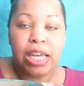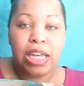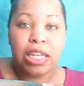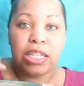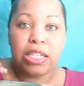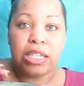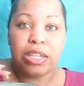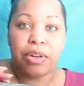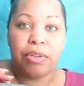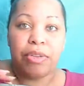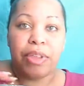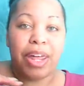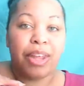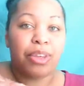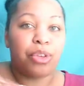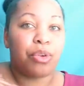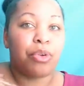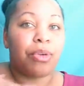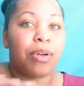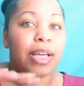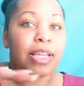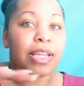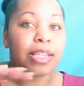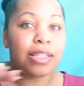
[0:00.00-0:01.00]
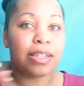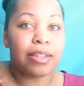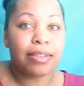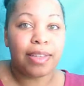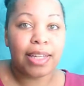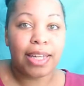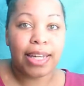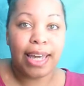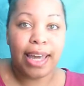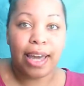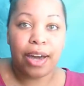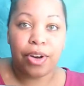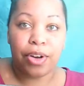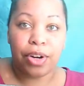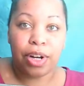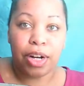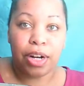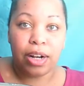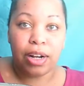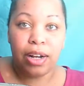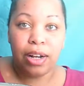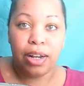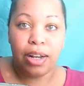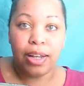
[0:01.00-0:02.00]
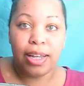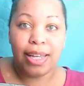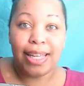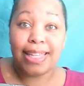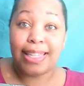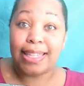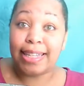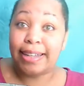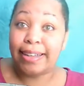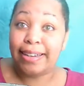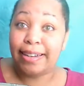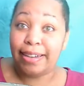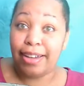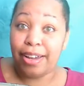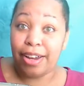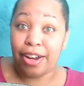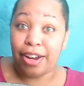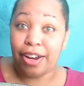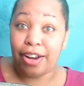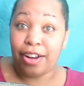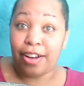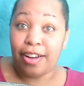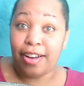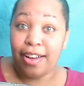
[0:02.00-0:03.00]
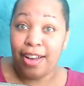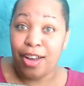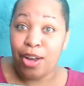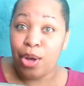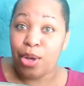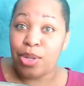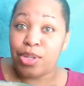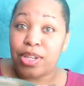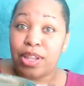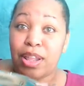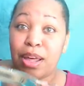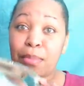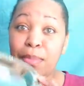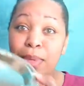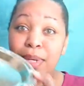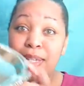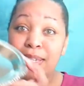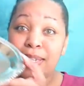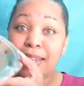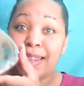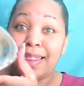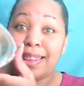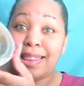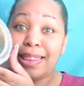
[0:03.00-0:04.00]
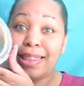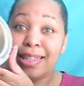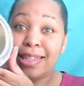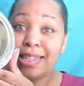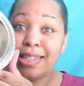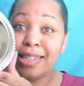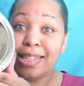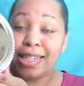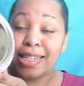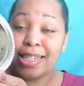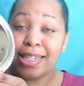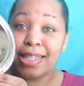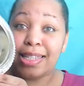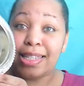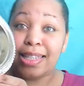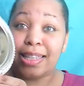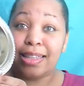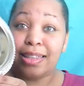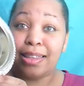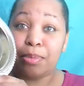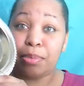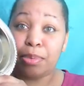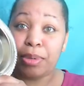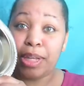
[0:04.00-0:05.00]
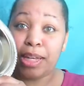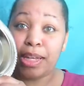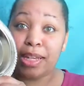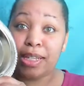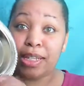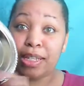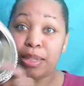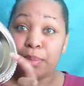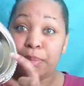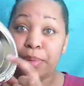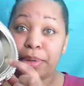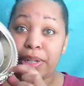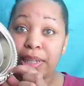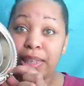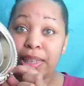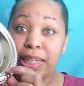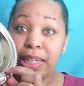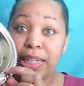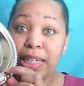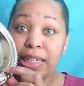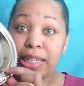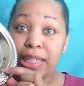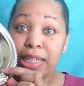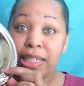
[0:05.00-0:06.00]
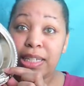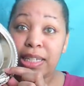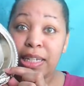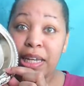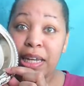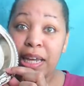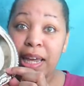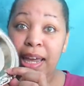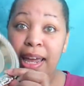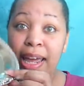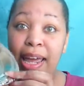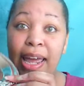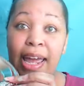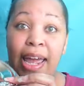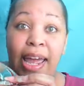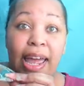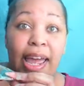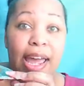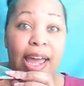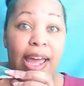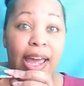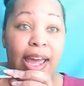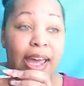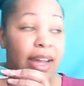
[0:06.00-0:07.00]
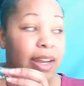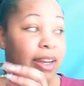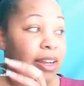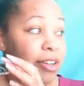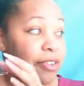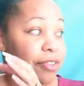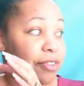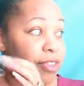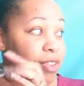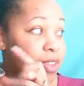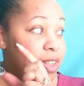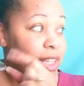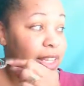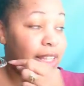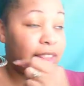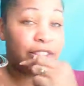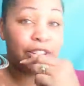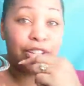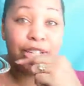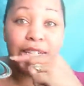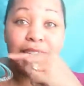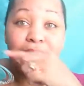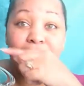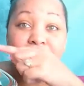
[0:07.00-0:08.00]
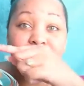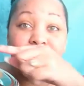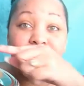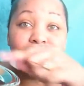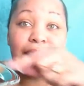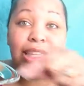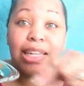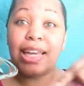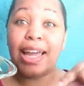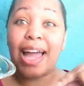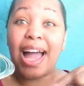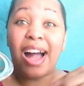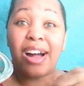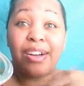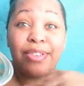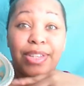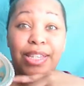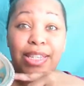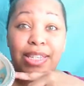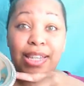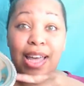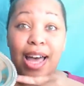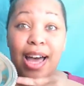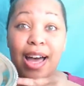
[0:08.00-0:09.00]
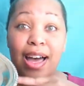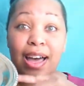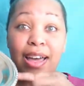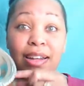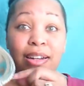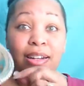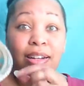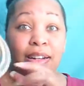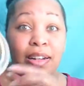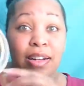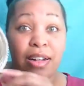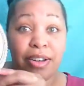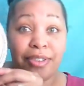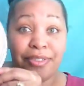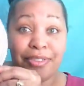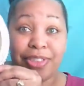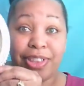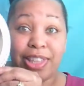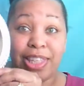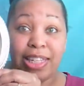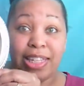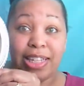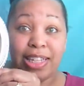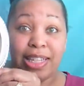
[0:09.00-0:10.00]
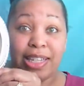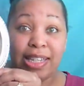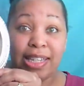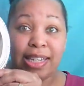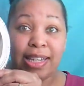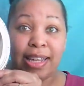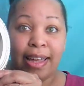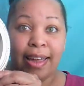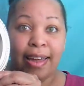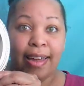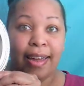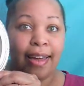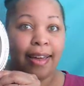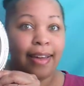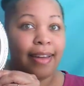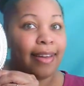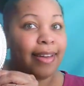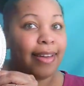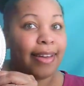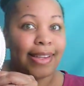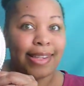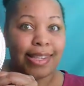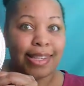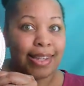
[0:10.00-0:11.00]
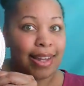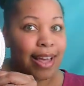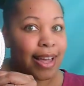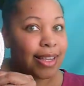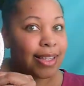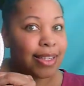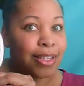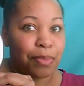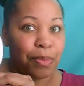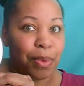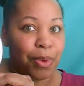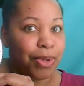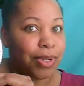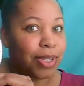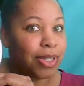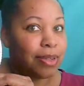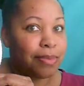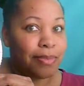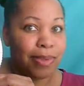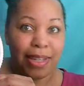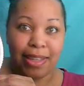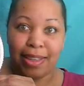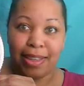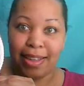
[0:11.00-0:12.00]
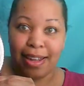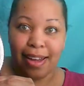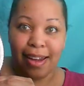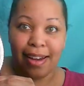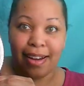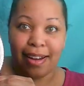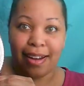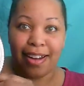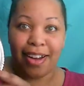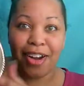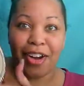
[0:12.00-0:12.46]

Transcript: and so that the rest of the counter is clear. So that means that this is the place to put things, and if there is anything outside of this, it's not supposed to be there,